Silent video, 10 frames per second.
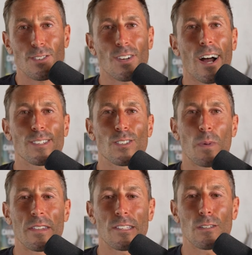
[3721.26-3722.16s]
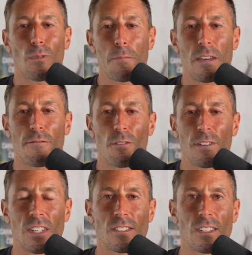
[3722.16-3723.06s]
into toxins by the
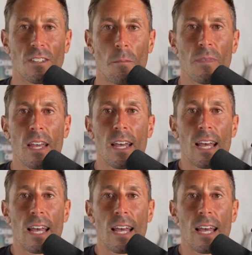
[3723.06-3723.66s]
CYP450 system.